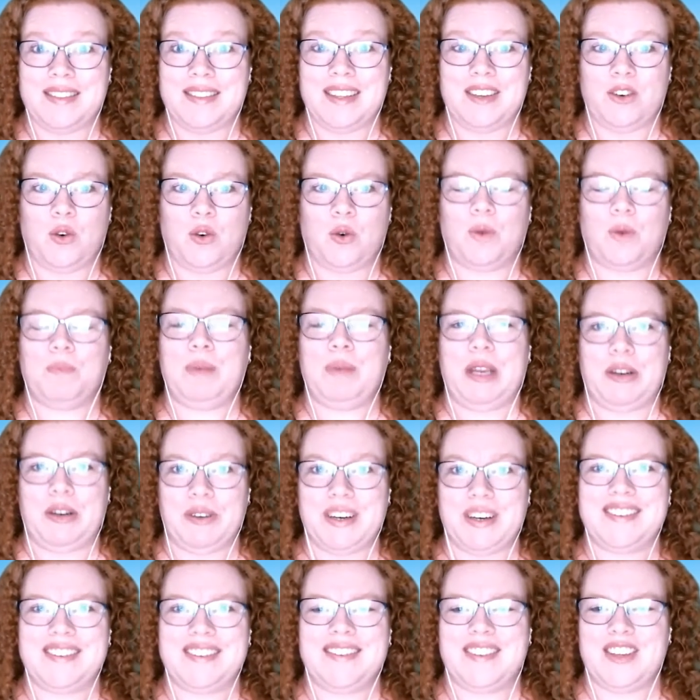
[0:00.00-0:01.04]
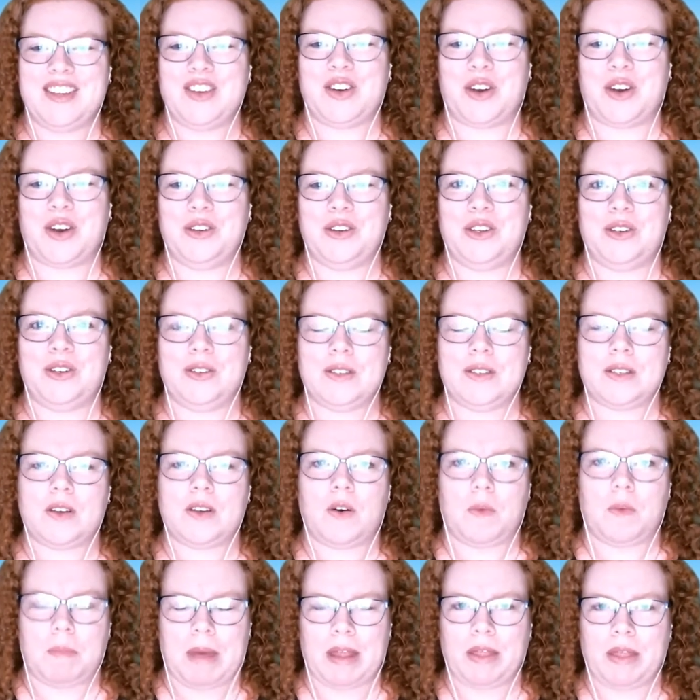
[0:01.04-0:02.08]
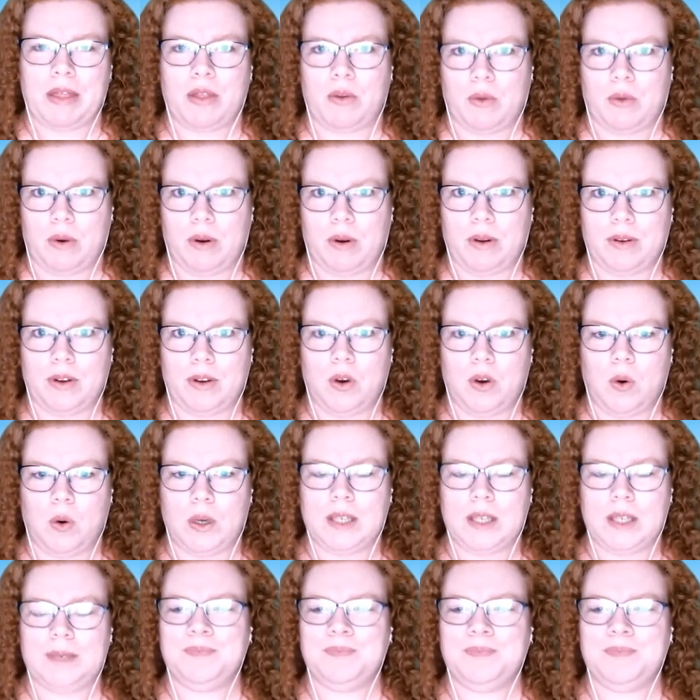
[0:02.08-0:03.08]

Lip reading: or period that you're going to use, so a month or a quarter,